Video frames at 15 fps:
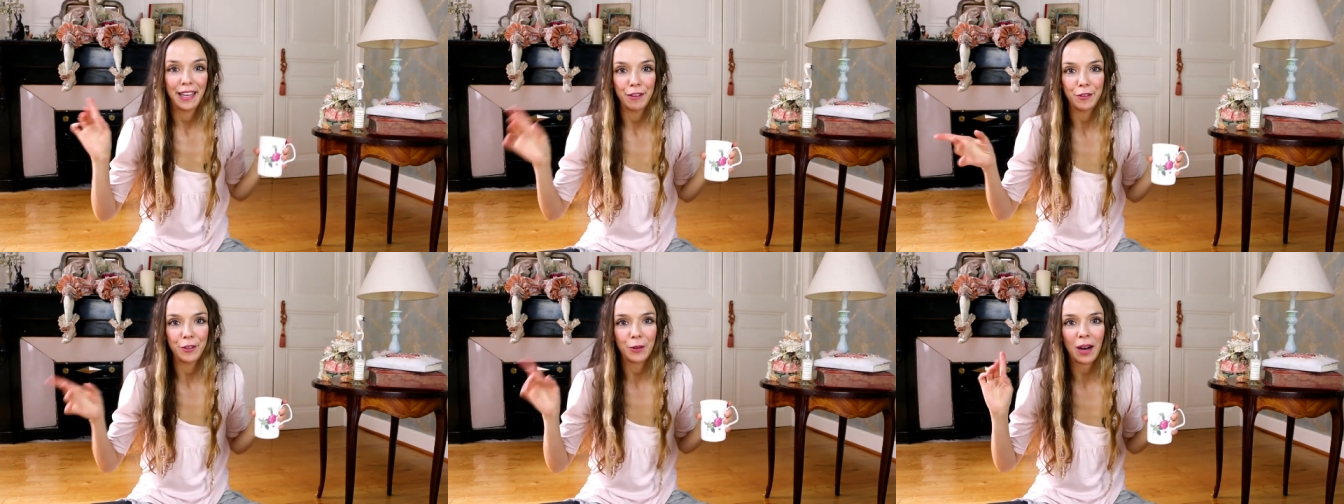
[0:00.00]

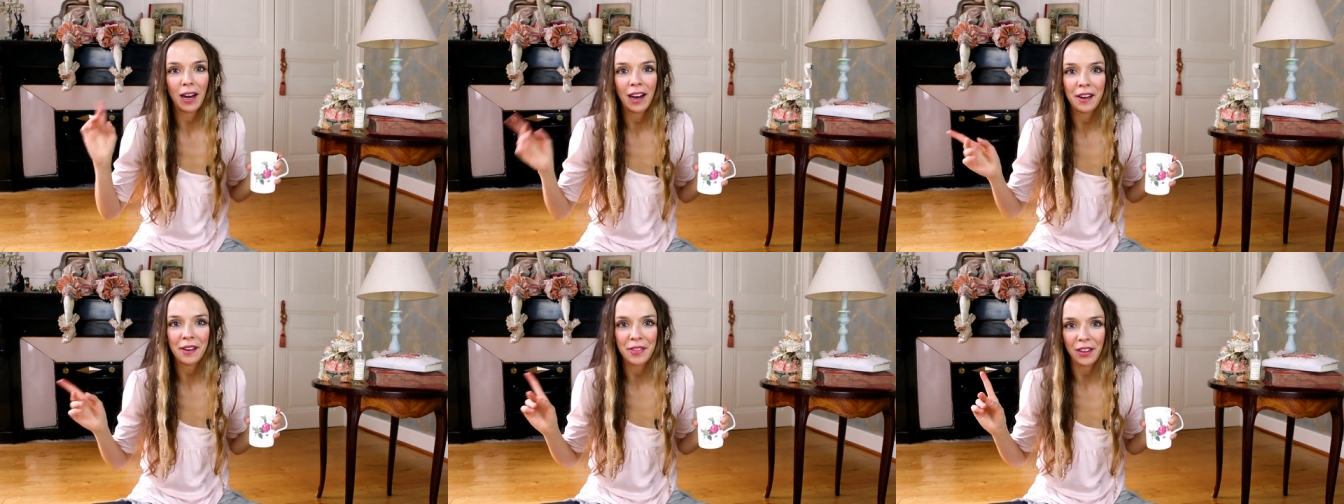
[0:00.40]
If you
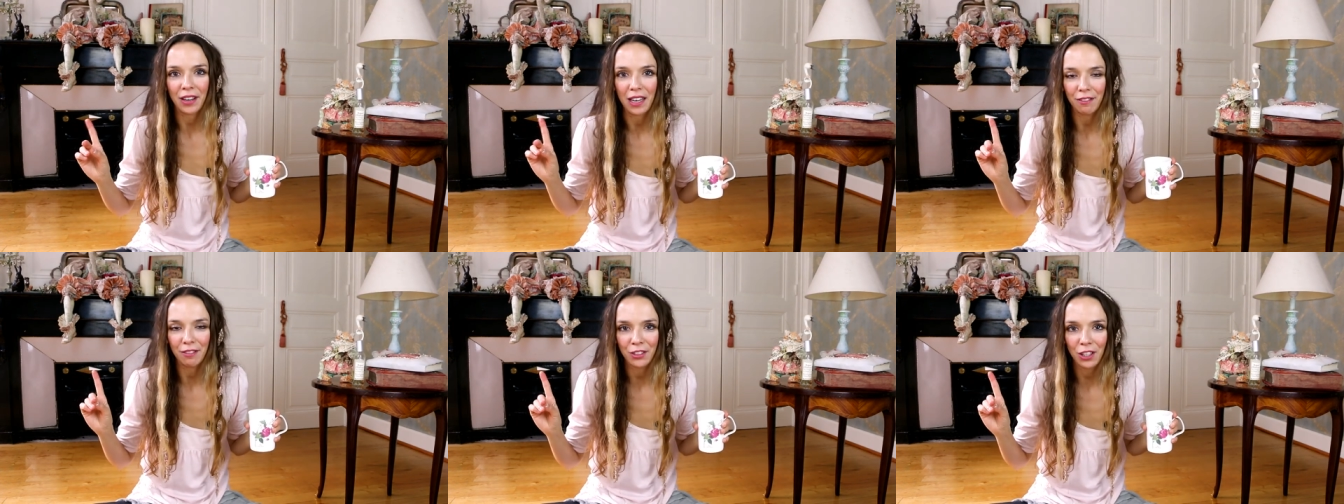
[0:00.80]
are in the
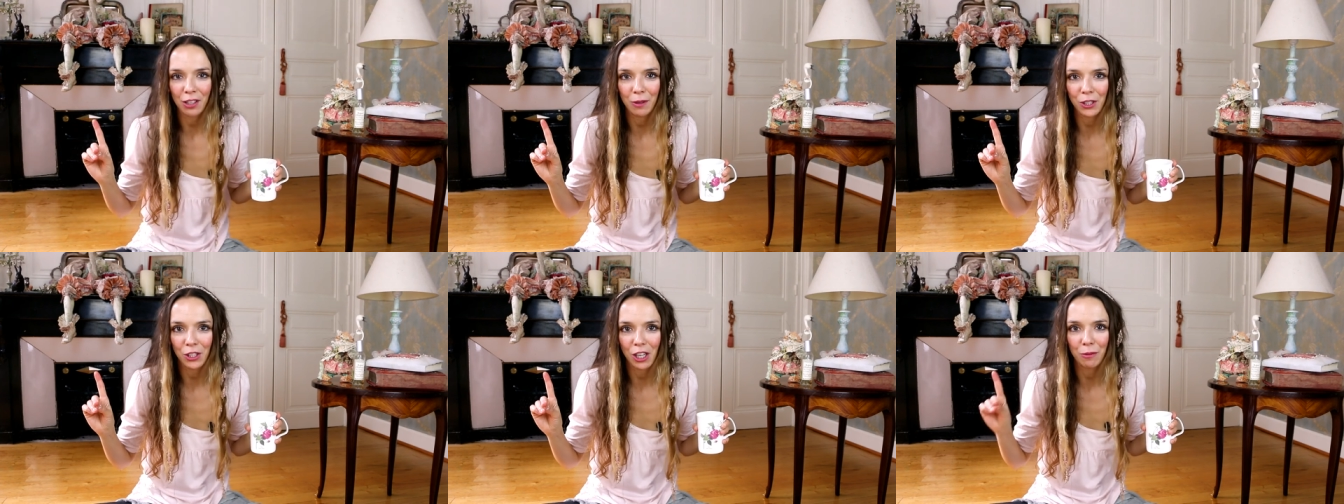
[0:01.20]
Elephant
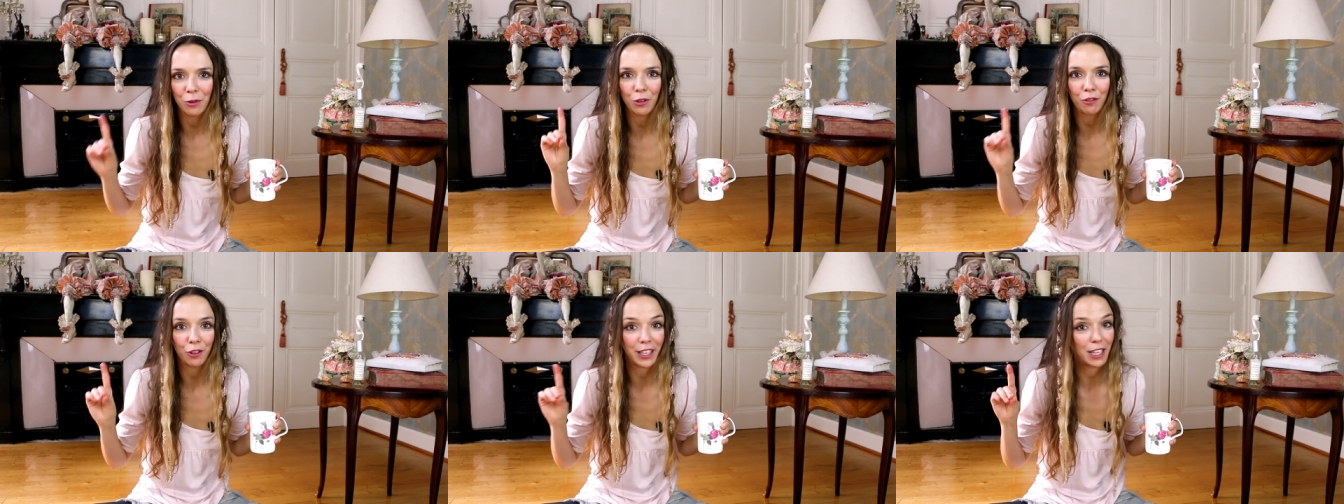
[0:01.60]
Doll workshop,
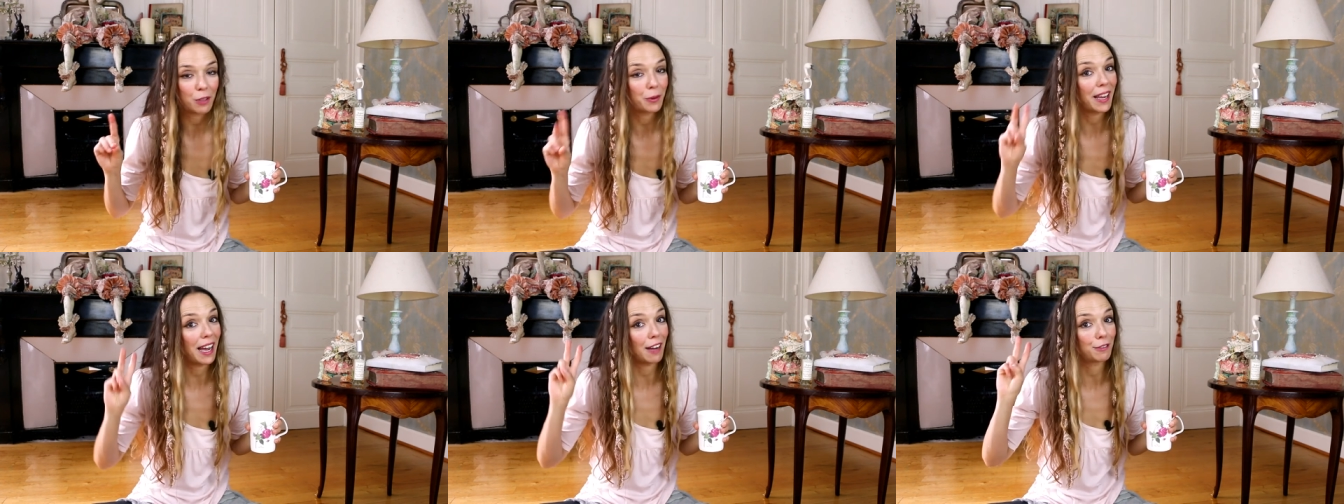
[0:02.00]
don't
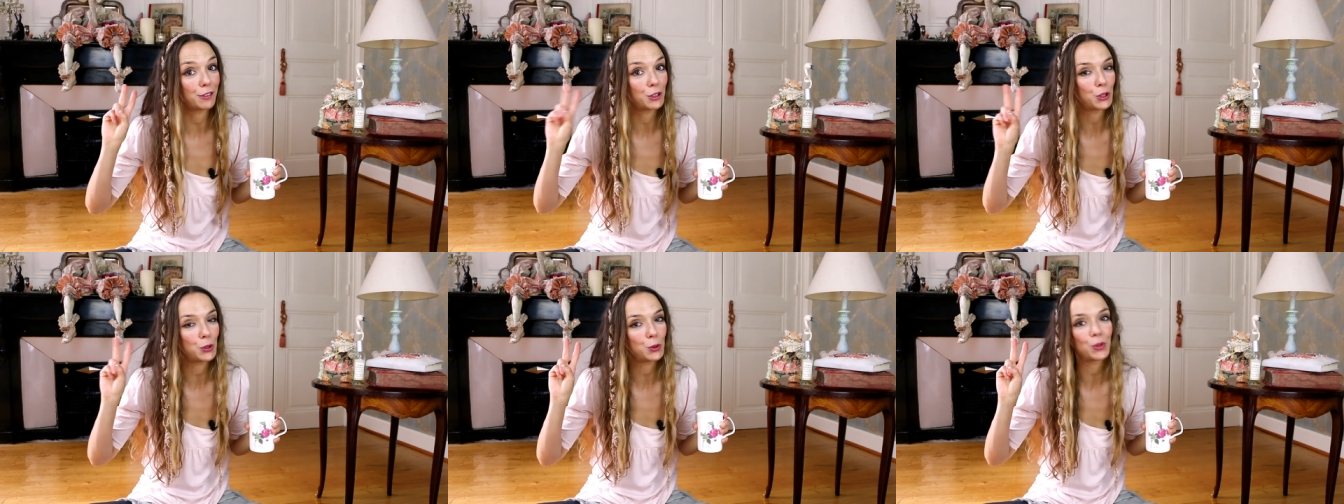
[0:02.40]
forget we
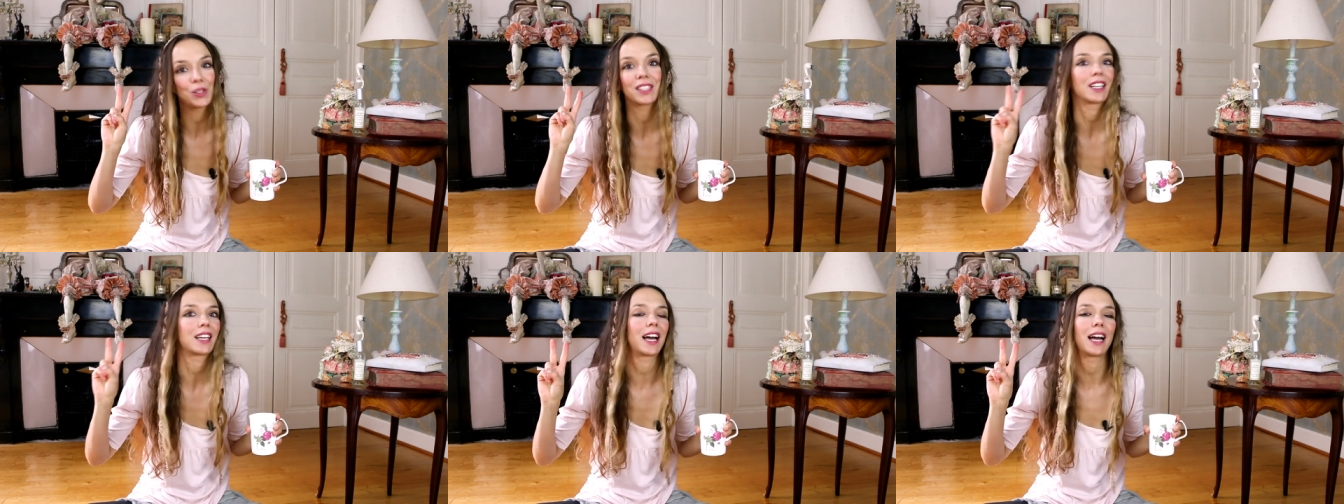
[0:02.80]
have two
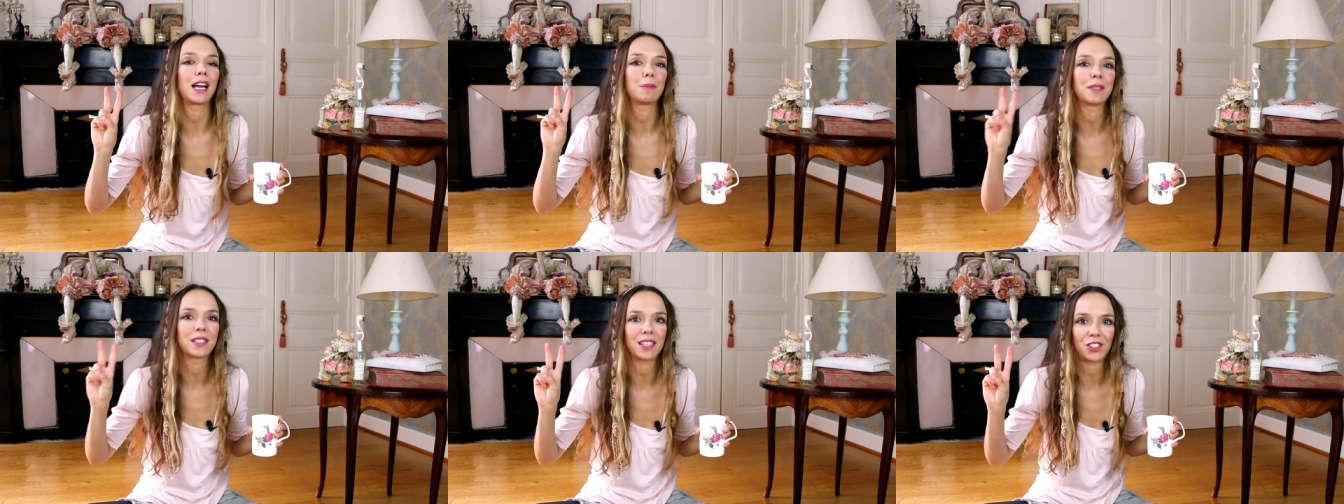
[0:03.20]

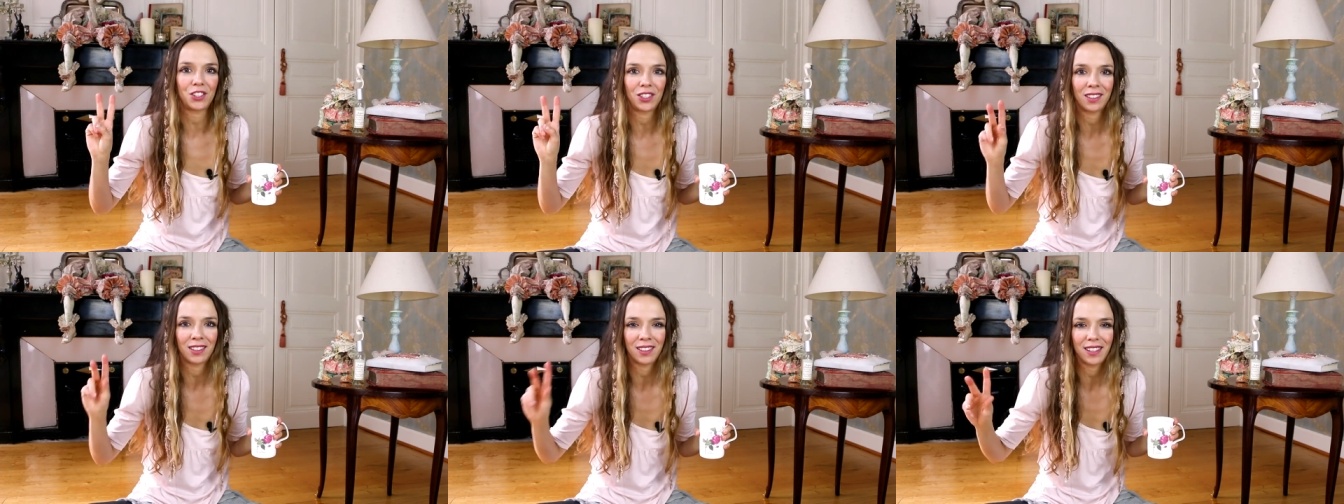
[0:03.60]
Skype
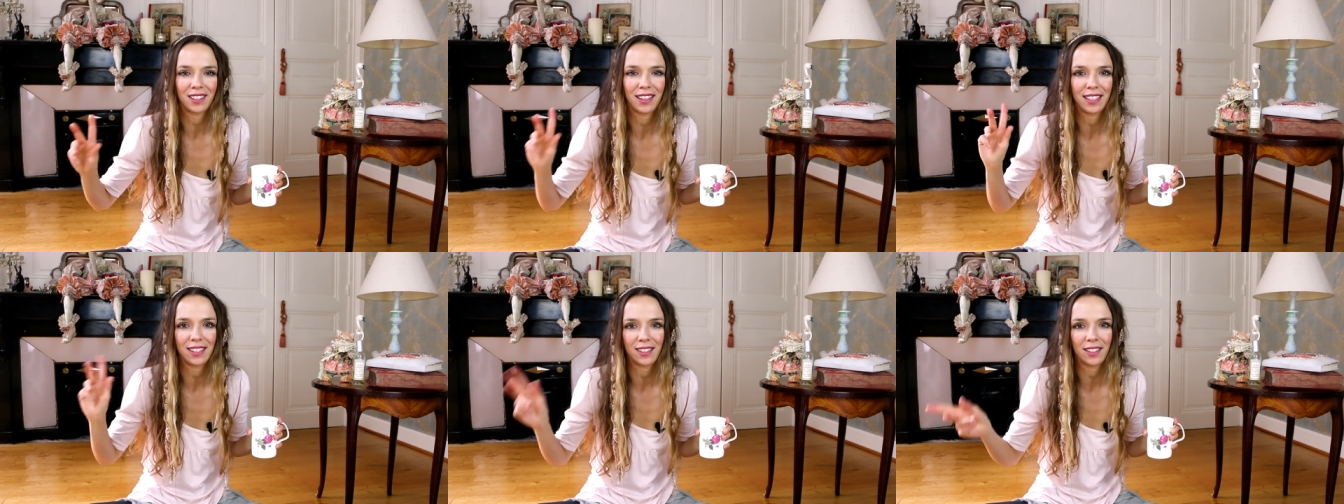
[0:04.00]
sessions
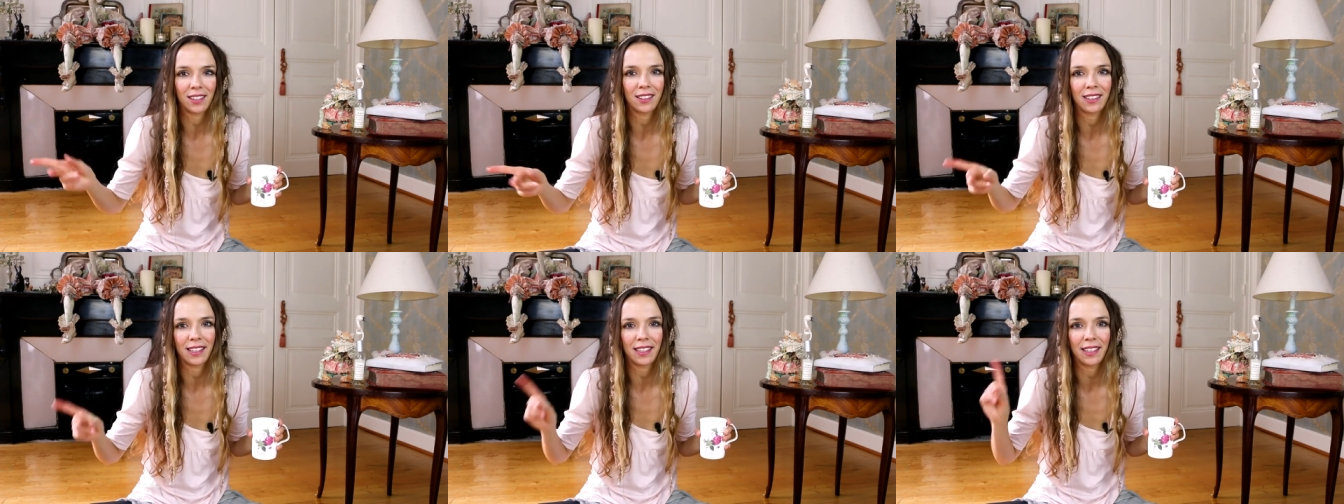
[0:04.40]
this
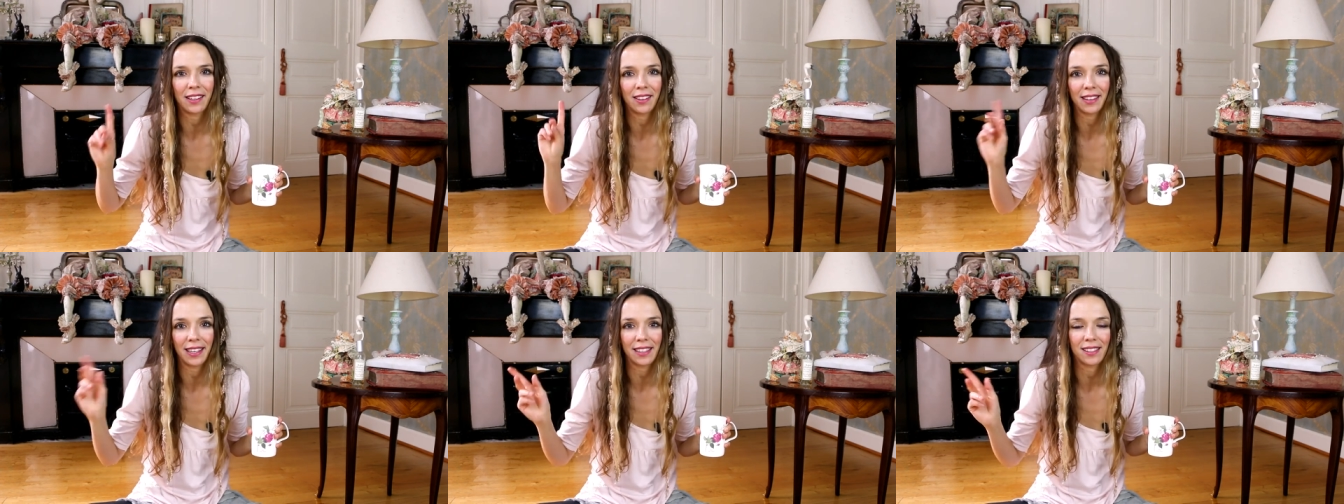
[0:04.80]
Sunday
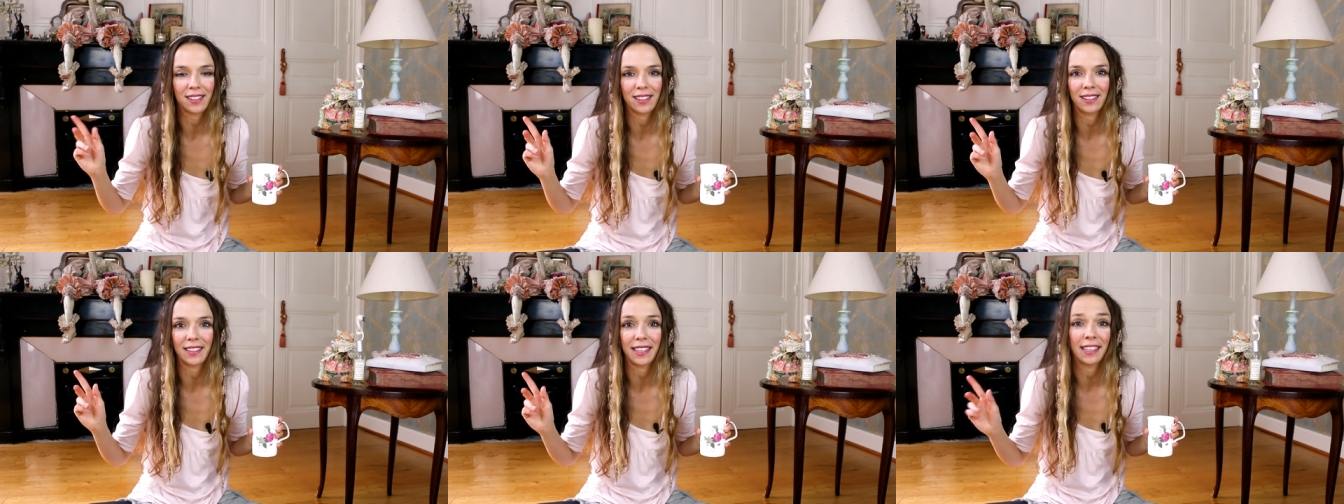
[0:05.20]
and the next
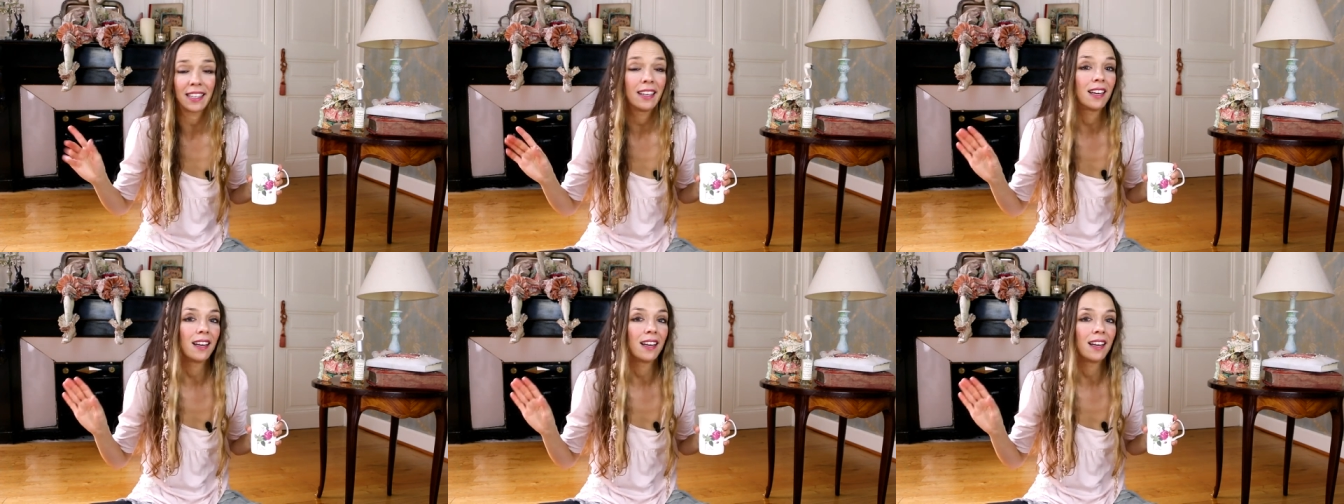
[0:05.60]
Sunday.